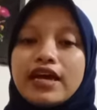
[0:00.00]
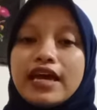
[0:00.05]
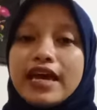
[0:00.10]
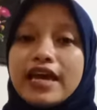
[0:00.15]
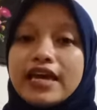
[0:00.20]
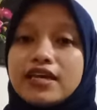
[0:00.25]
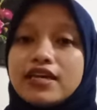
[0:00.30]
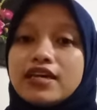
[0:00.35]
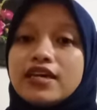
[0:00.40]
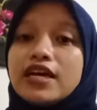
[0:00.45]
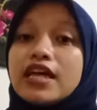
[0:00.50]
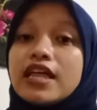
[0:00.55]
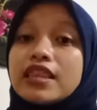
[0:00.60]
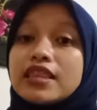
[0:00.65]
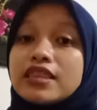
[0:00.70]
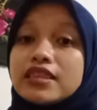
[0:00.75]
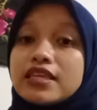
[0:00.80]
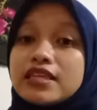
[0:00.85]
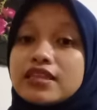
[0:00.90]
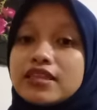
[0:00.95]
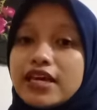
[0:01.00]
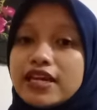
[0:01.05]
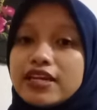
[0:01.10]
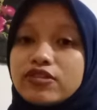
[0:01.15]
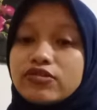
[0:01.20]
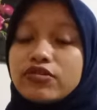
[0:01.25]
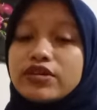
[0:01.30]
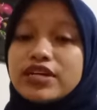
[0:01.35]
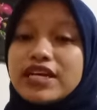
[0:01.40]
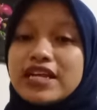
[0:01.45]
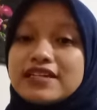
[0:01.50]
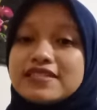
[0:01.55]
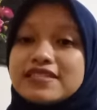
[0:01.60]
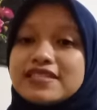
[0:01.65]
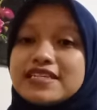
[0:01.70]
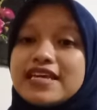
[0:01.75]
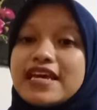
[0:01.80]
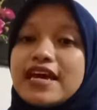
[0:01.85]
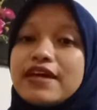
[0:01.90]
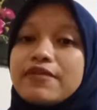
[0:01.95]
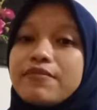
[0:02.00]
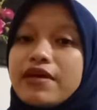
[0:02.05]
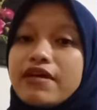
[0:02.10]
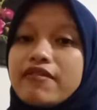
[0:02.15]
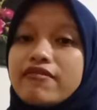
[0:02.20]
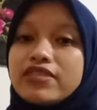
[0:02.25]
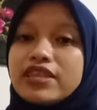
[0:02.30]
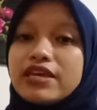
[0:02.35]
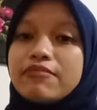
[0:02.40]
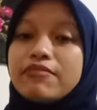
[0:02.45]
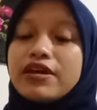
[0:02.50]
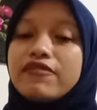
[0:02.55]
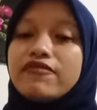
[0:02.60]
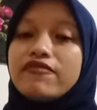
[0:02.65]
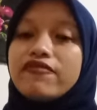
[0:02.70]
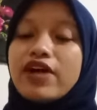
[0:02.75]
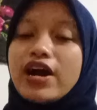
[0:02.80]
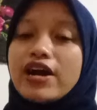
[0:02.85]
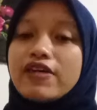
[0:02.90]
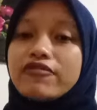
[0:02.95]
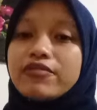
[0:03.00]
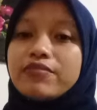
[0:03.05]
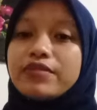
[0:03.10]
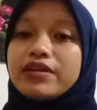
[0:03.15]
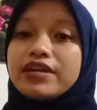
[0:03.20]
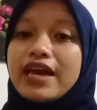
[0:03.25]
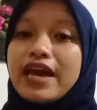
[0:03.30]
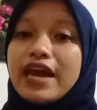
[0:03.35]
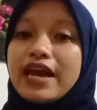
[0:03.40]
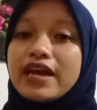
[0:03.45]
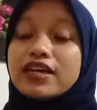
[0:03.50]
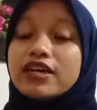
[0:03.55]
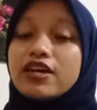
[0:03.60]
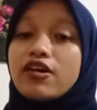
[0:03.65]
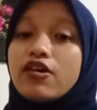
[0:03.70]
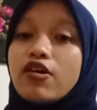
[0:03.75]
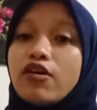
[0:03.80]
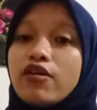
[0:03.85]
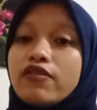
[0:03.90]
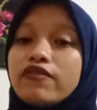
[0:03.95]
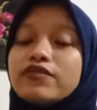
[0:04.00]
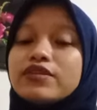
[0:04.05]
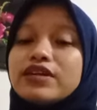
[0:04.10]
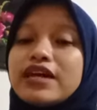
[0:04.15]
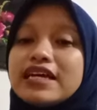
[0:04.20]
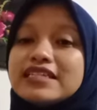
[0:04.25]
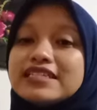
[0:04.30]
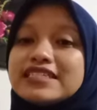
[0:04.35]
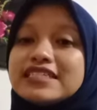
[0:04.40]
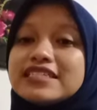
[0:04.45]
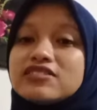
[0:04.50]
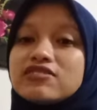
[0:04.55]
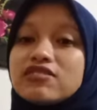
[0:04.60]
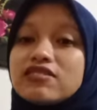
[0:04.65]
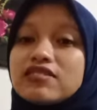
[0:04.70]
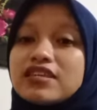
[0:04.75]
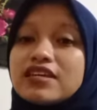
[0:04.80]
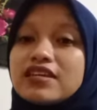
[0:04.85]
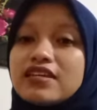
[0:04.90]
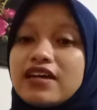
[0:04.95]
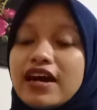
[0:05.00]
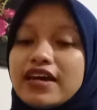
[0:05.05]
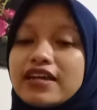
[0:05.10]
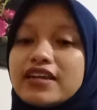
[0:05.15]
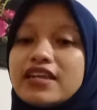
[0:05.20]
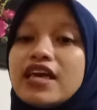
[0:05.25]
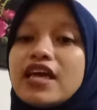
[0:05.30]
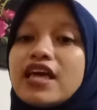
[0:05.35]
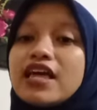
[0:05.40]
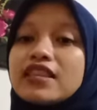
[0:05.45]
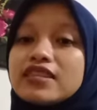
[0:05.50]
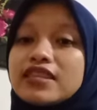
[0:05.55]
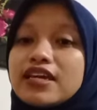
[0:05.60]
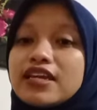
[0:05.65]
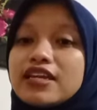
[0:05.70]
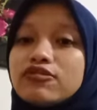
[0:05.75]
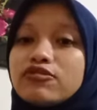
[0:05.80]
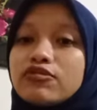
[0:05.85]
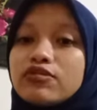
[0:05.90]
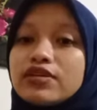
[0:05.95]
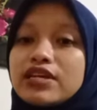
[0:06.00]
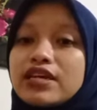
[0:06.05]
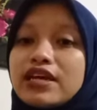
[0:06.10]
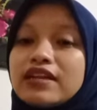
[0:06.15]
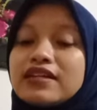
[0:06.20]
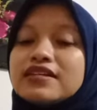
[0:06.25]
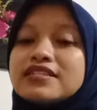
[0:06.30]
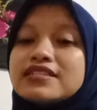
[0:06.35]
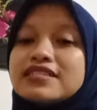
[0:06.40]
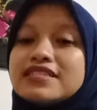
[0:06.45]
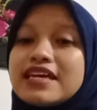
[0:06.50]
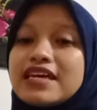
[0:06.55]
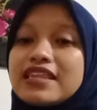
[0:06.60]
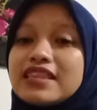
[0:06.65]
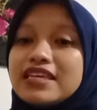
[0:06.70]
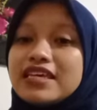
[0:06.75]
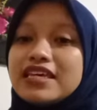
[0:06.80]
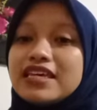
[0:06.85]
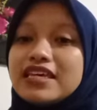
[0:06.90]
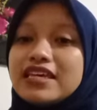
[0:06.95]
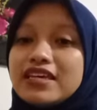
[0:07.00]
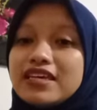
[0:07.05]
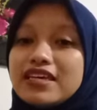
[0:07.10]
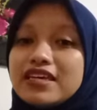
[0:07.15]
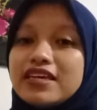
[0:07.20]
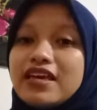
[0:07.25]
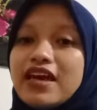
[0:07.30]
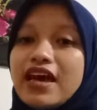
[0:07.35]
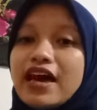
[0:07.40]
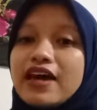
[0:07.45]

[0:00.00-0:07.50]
A the Territorial Sea and Maritime Environment Act of 1939, Territorial ZEE